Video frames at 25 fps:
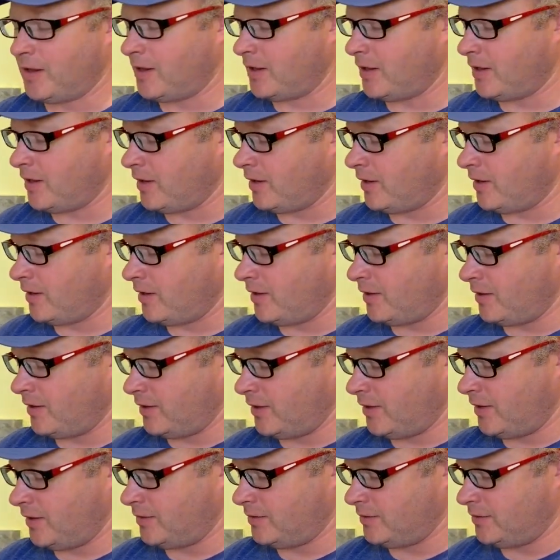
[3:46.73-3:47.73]

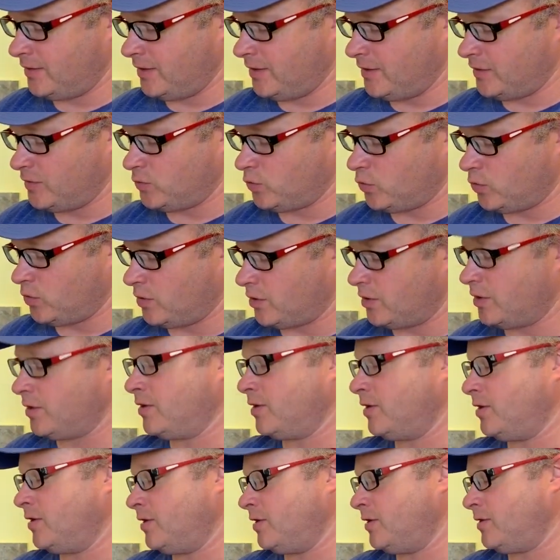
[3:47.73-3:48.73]
And these
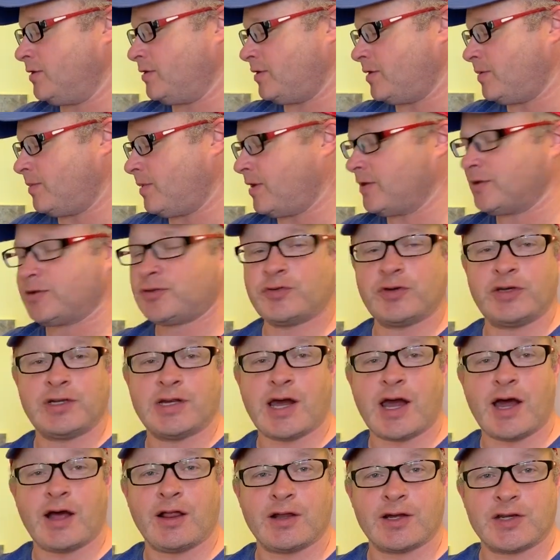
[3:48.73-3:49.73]
were about
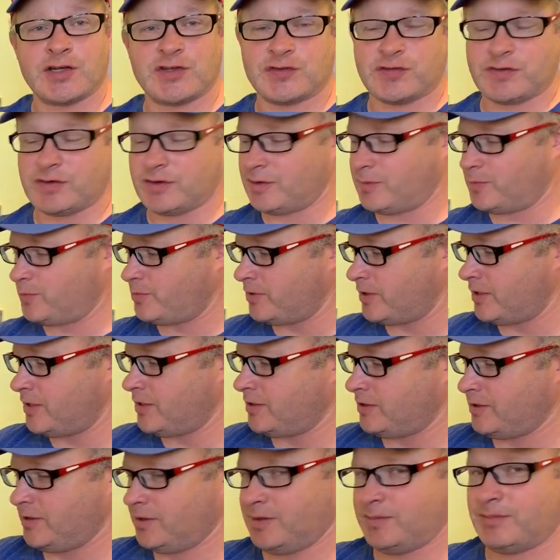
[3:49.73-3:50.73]
$3 for a
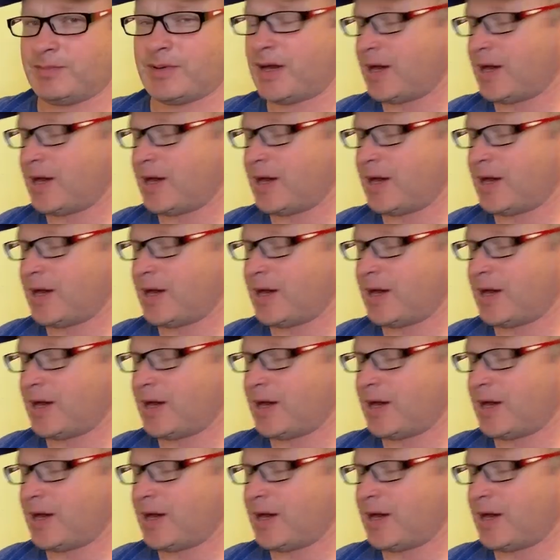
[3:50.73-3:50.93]
pretty good